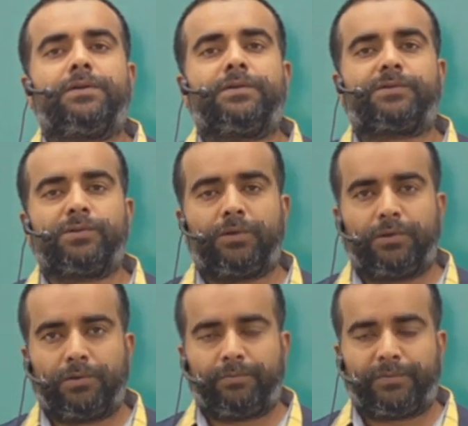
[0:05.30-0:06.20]

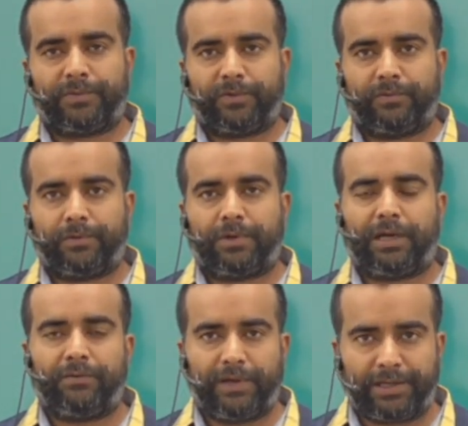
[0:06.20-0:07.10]
So
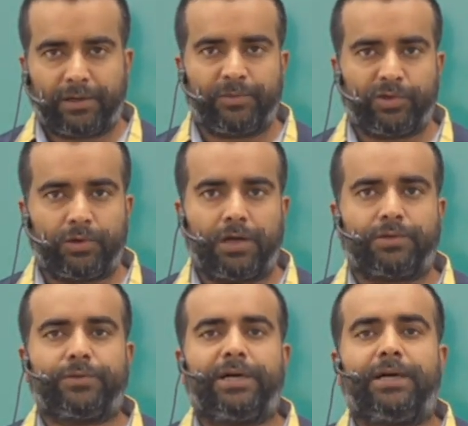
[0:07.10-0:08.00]
I welcome you all
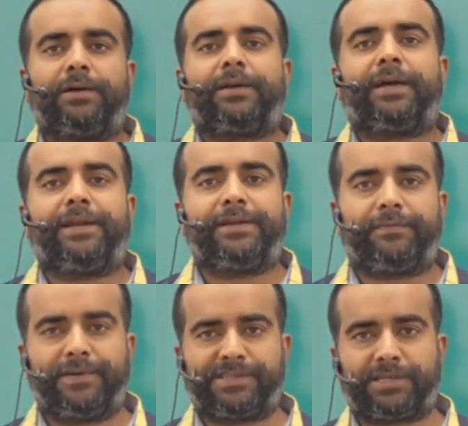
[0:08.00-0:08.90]
to the current
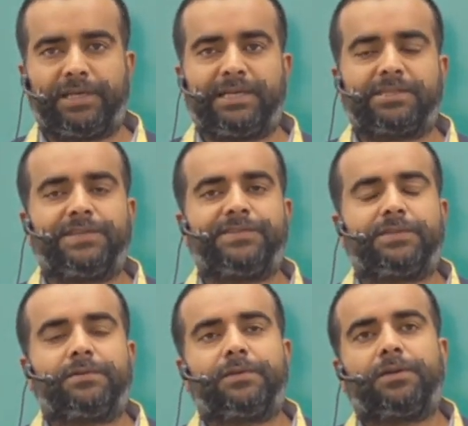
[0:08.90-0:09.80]
affairs
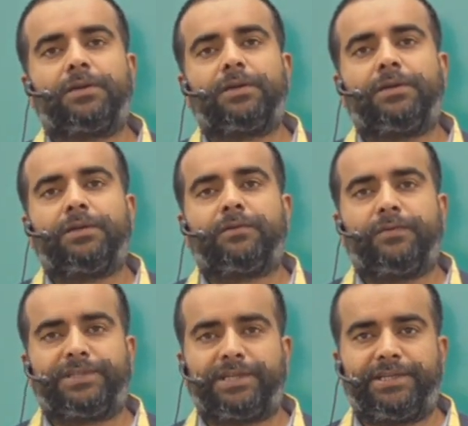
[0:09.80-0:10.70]
classes
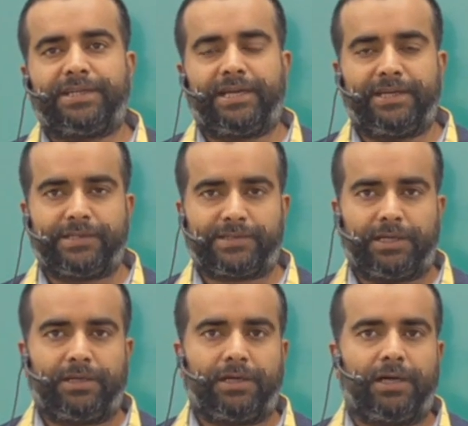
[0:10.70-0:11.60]
with ChangeIAS,
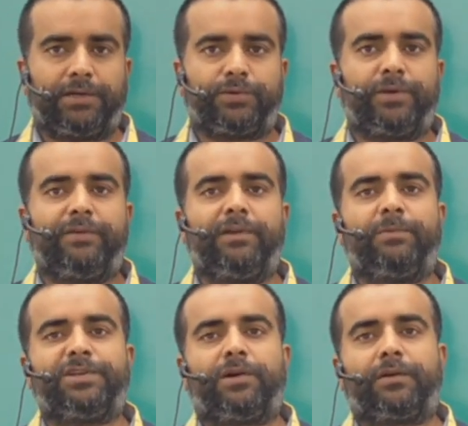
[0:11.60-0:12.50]
and today we'll
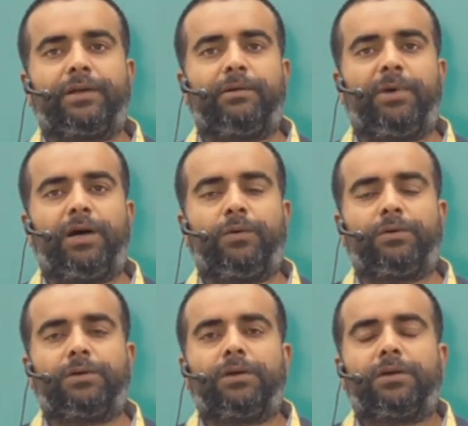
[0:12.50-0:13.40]
be talking
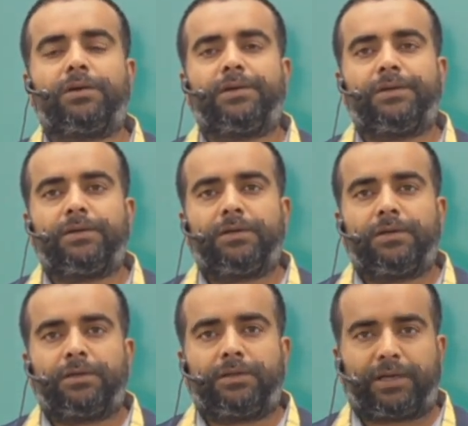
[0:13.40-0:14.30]
about
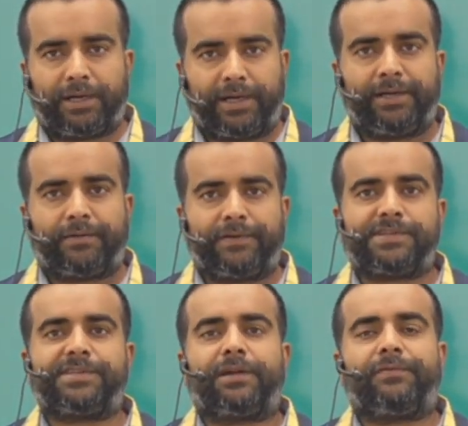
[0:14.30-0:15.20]
the current
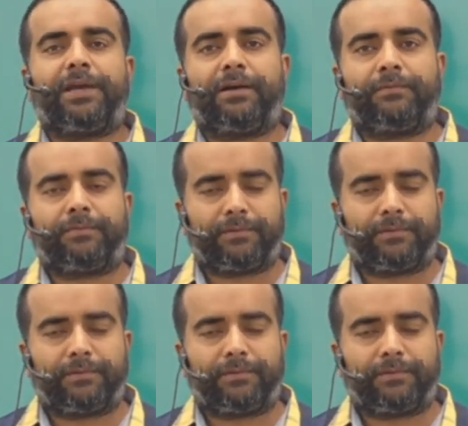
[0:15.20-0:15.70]
affairs that we have